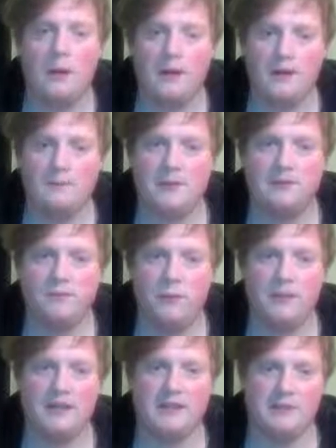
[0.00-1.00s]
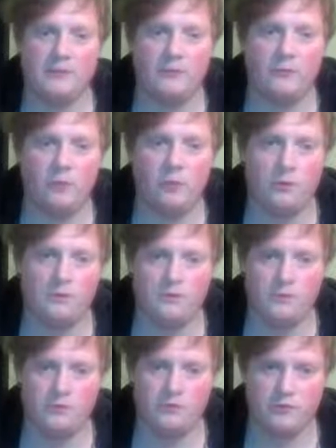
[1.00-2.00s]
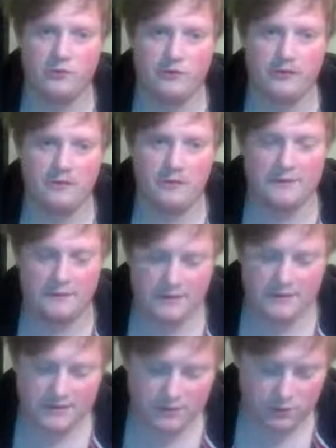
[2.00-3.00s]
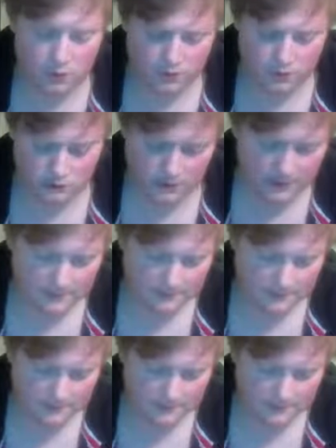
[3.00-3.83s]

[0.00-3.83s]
And he played rook e4, trying to get this pawn as well.